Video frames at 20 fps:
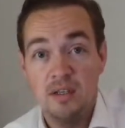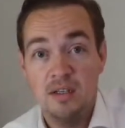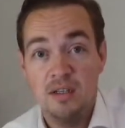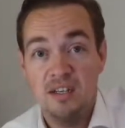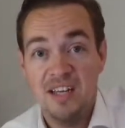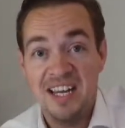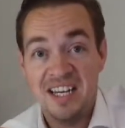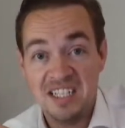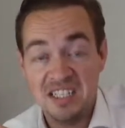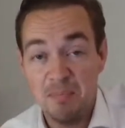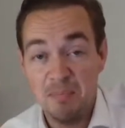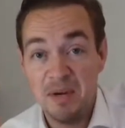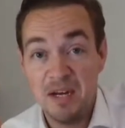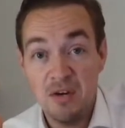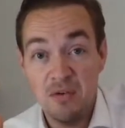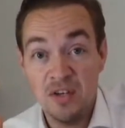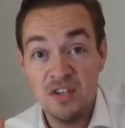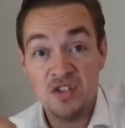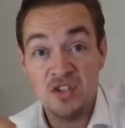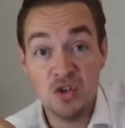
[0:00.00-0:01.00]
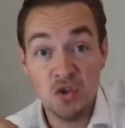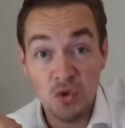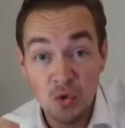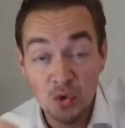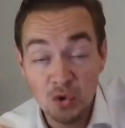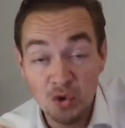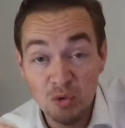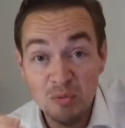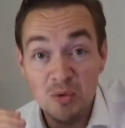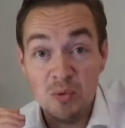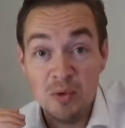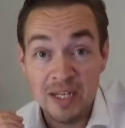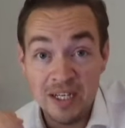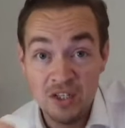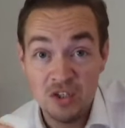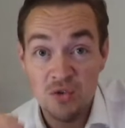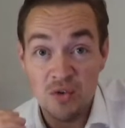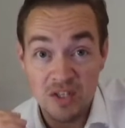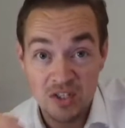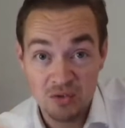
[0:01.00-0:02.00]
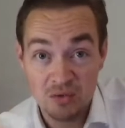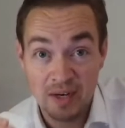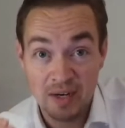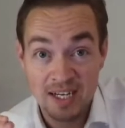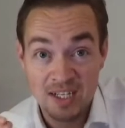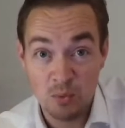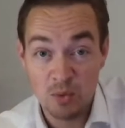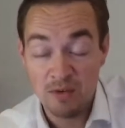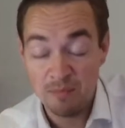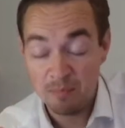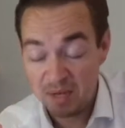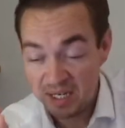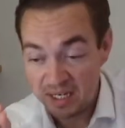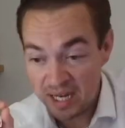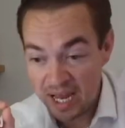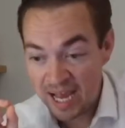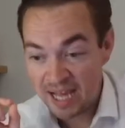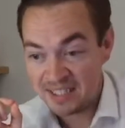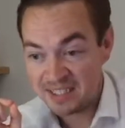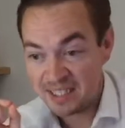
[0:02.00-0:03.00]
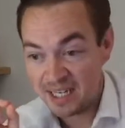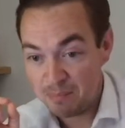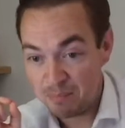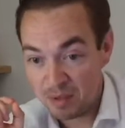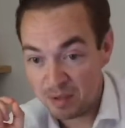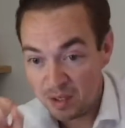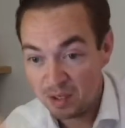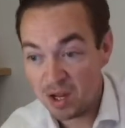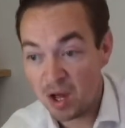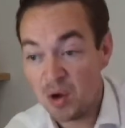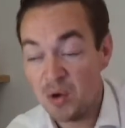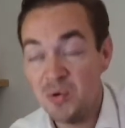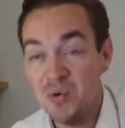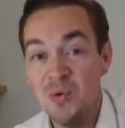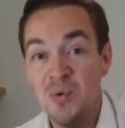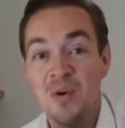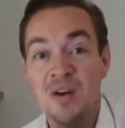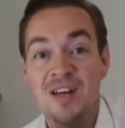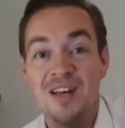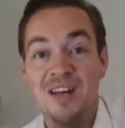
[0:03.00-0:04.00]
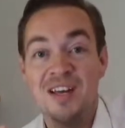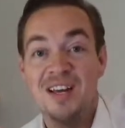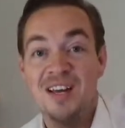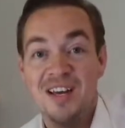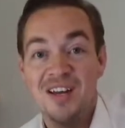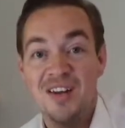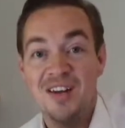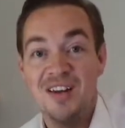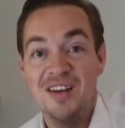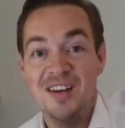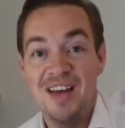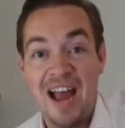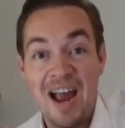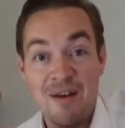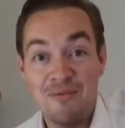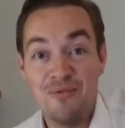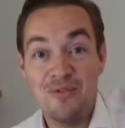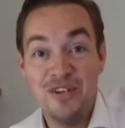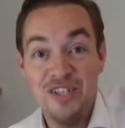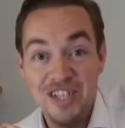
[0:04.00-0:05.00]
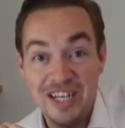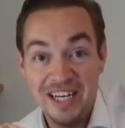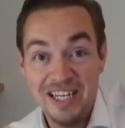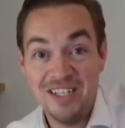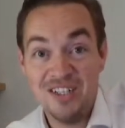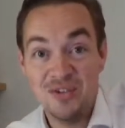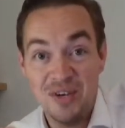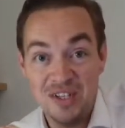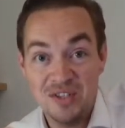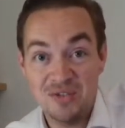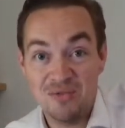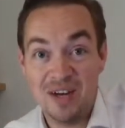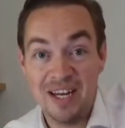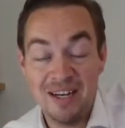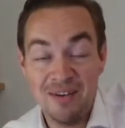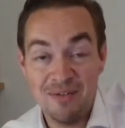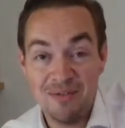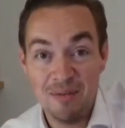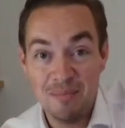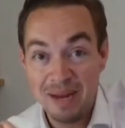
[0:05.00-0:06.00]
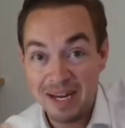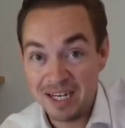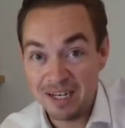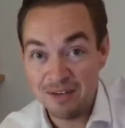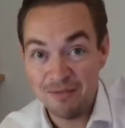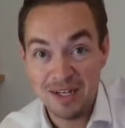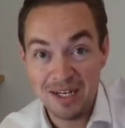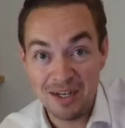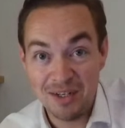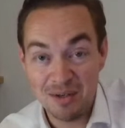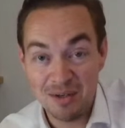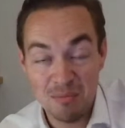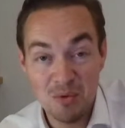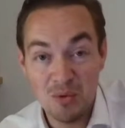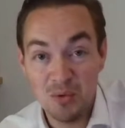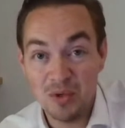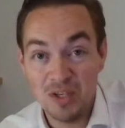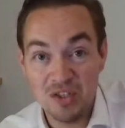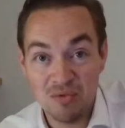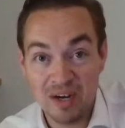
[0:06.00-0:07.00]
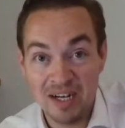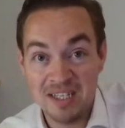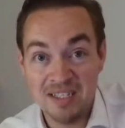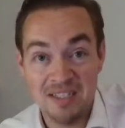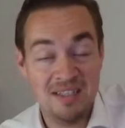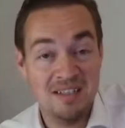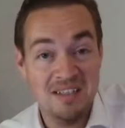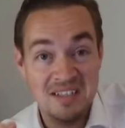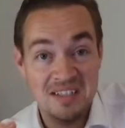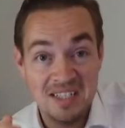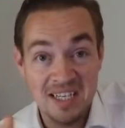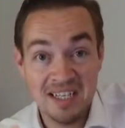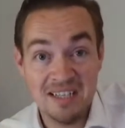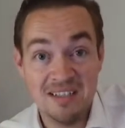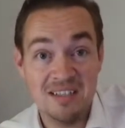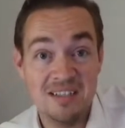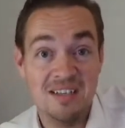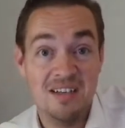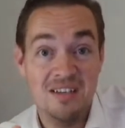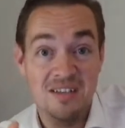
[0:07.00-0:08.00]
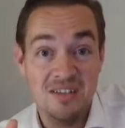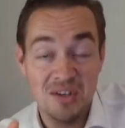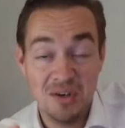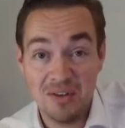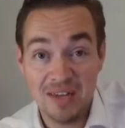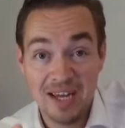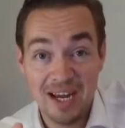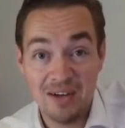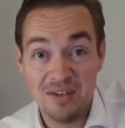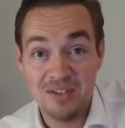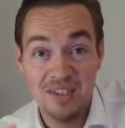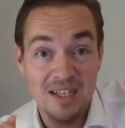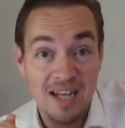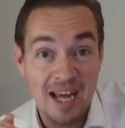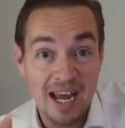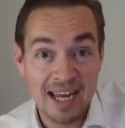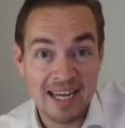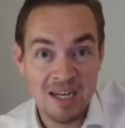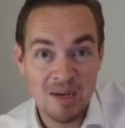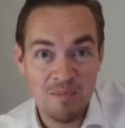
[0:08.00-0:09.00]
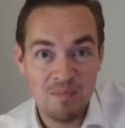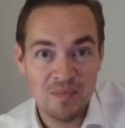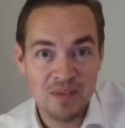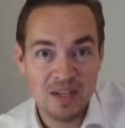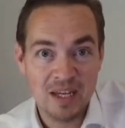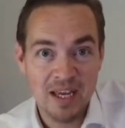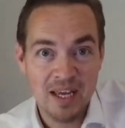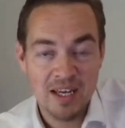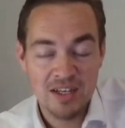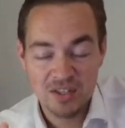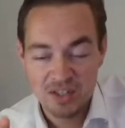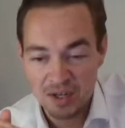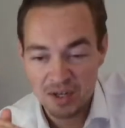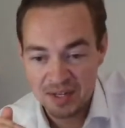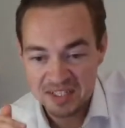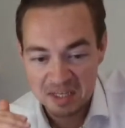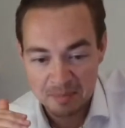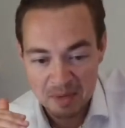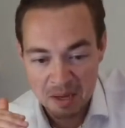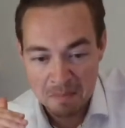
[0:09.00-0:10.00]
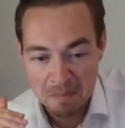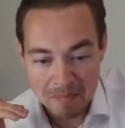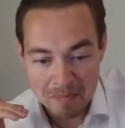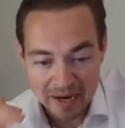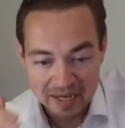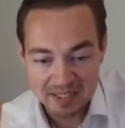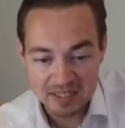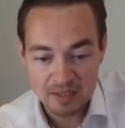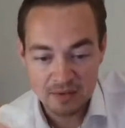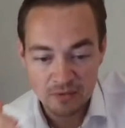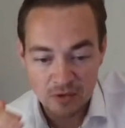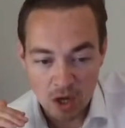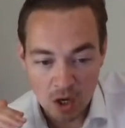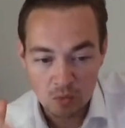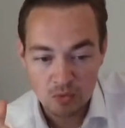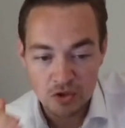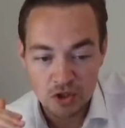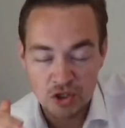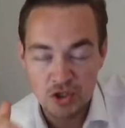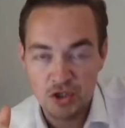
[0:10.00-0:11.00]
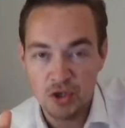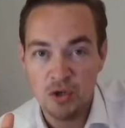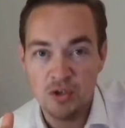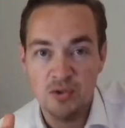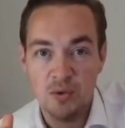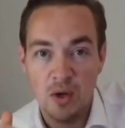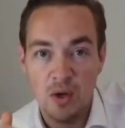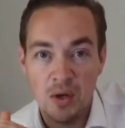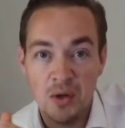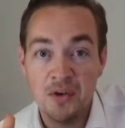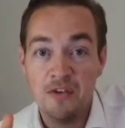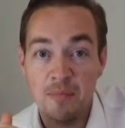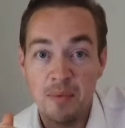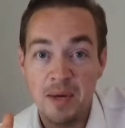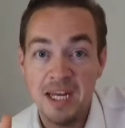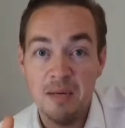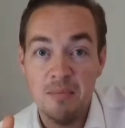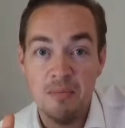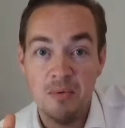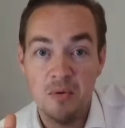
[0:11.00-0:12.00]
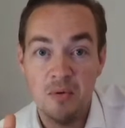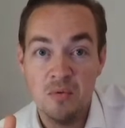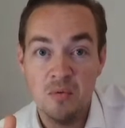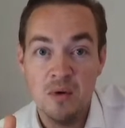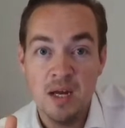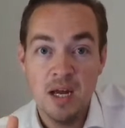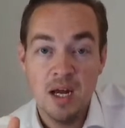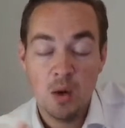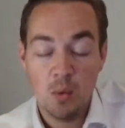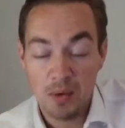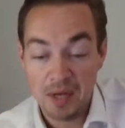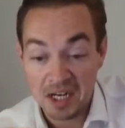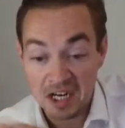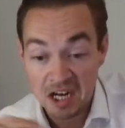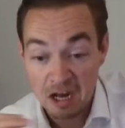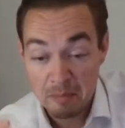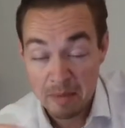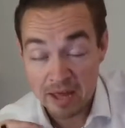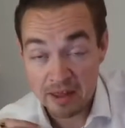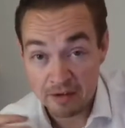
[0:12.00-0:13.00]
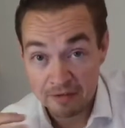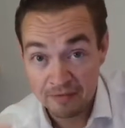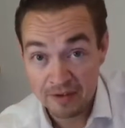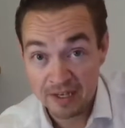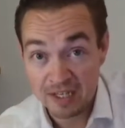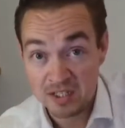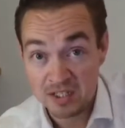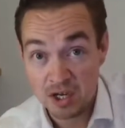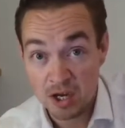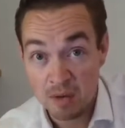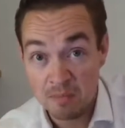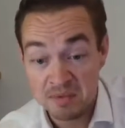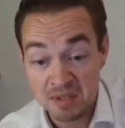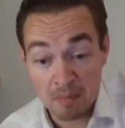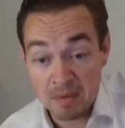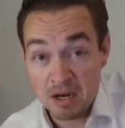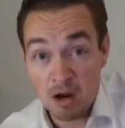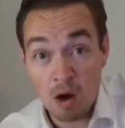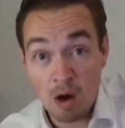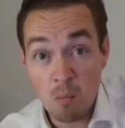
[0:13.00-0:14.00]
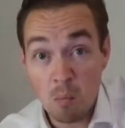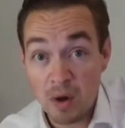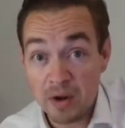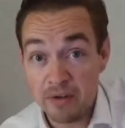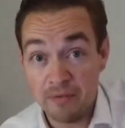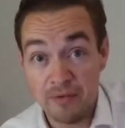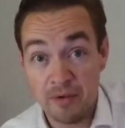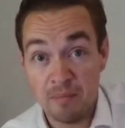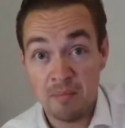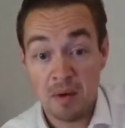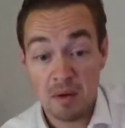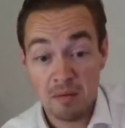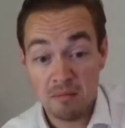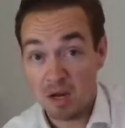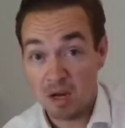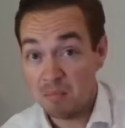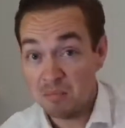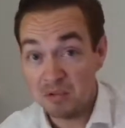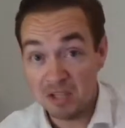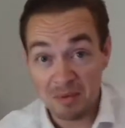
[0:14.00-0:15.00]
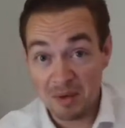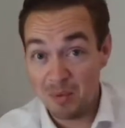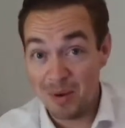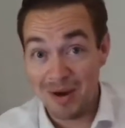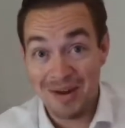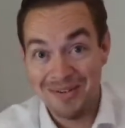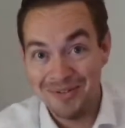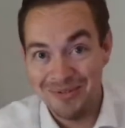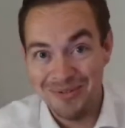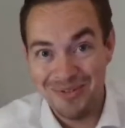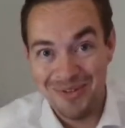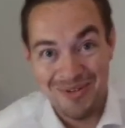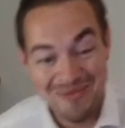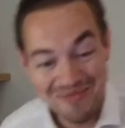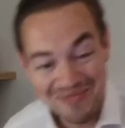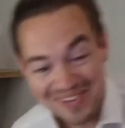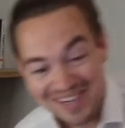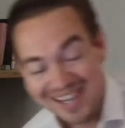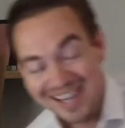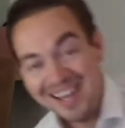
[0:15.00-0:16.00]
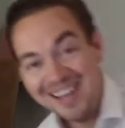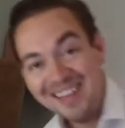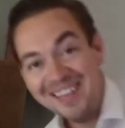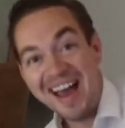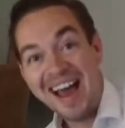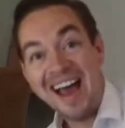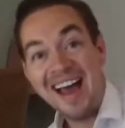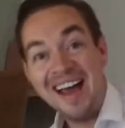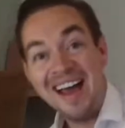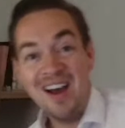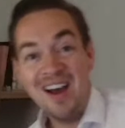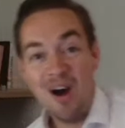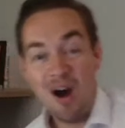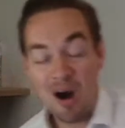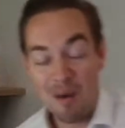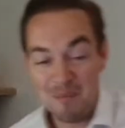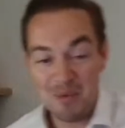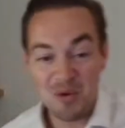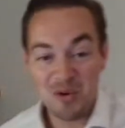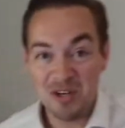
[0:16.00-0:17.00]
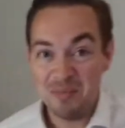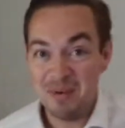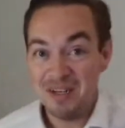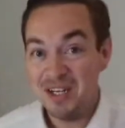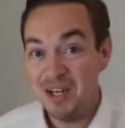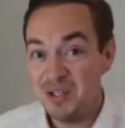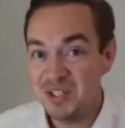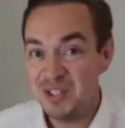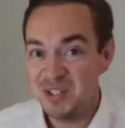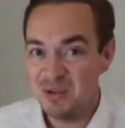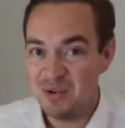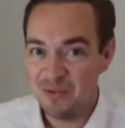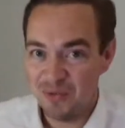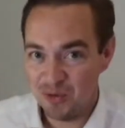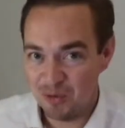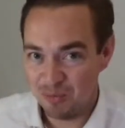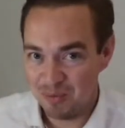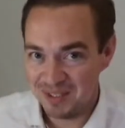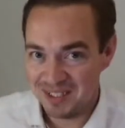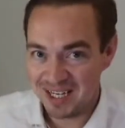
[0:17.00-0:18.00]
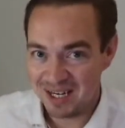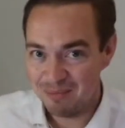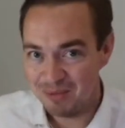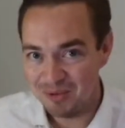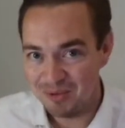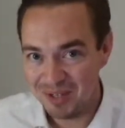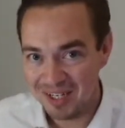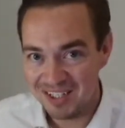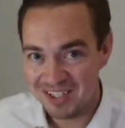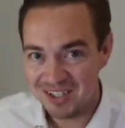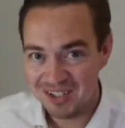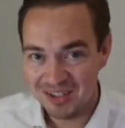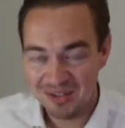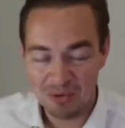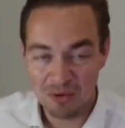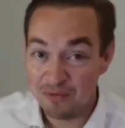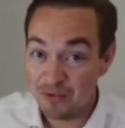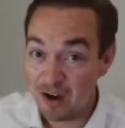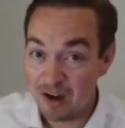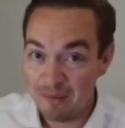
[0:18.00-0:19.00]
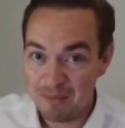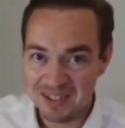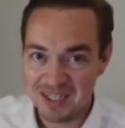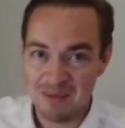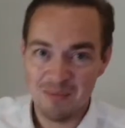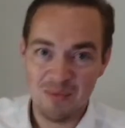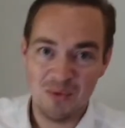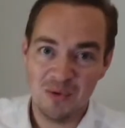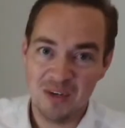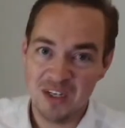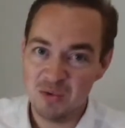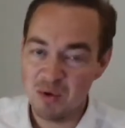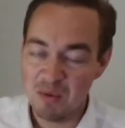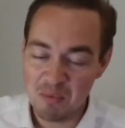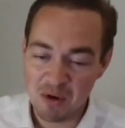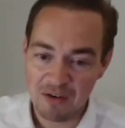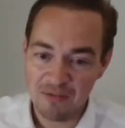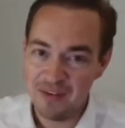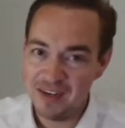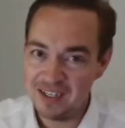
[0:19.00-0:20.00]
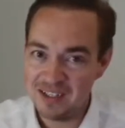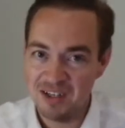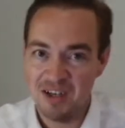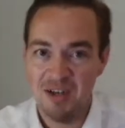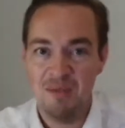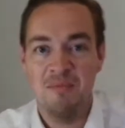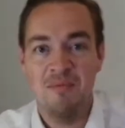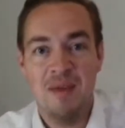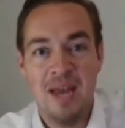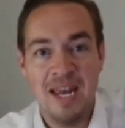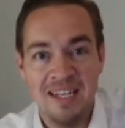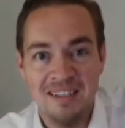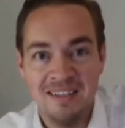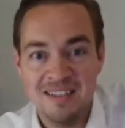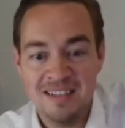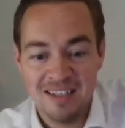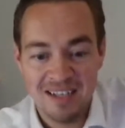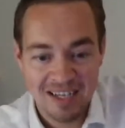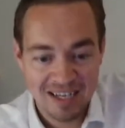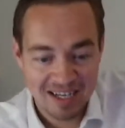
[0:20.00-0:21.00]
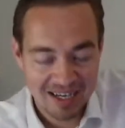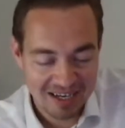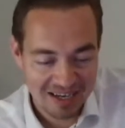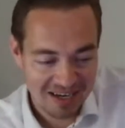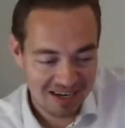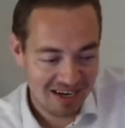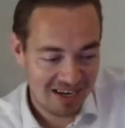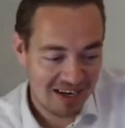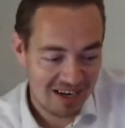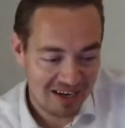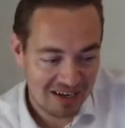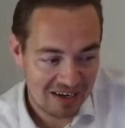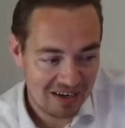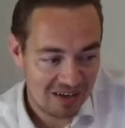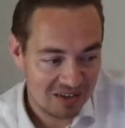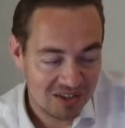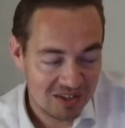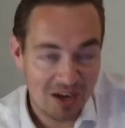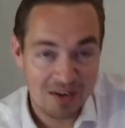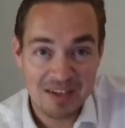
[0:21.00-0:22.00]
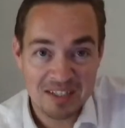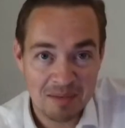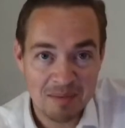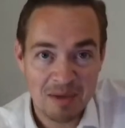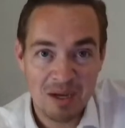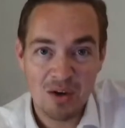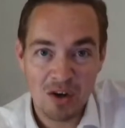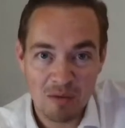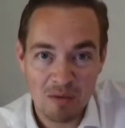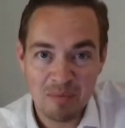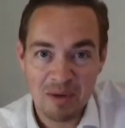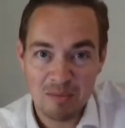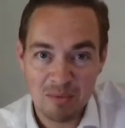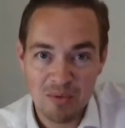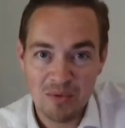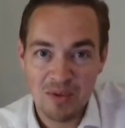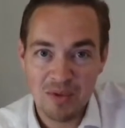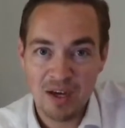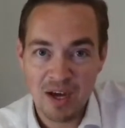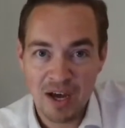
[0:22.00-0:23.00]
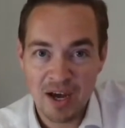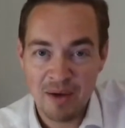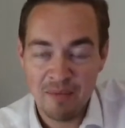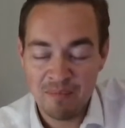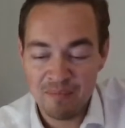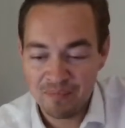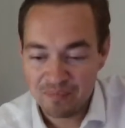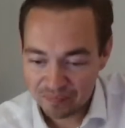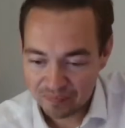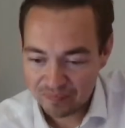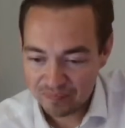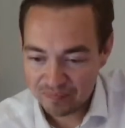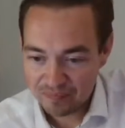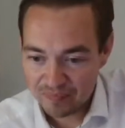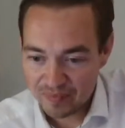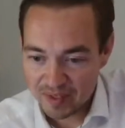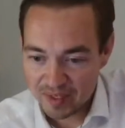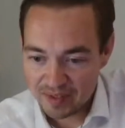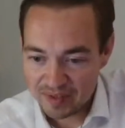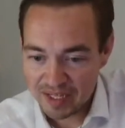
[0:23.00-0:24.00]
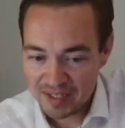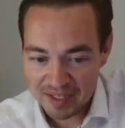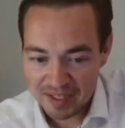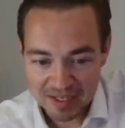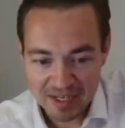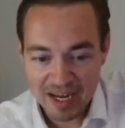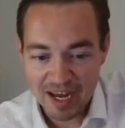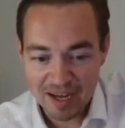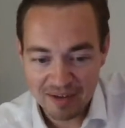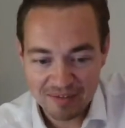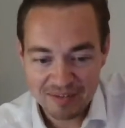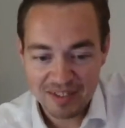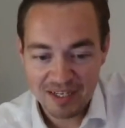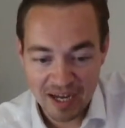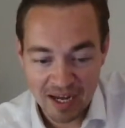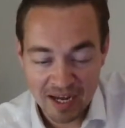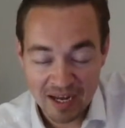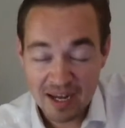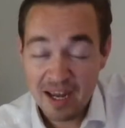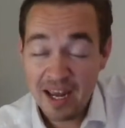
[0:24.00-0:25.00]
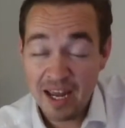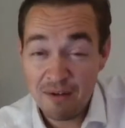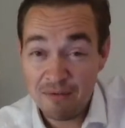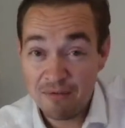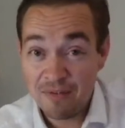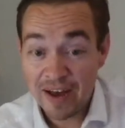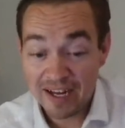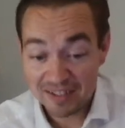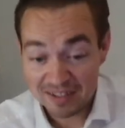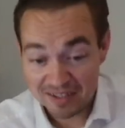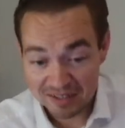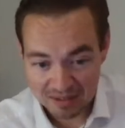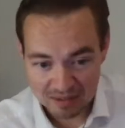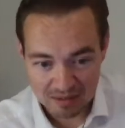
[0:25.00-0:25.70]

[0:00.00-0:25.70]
experienced normal interest rates. We've been at a below average interest rate for the Bank of England and mortgage rates since 2008. So it's going to be a massive culture shock to a lot of people when they come out of their fixed terms. I mean, I'm one of them. I'm going to be one of them that I'm not going to be used to a 4% mortgage or a 5% mortgage when my fixed term ends. So there's going to be a lot of people yeah. In fact,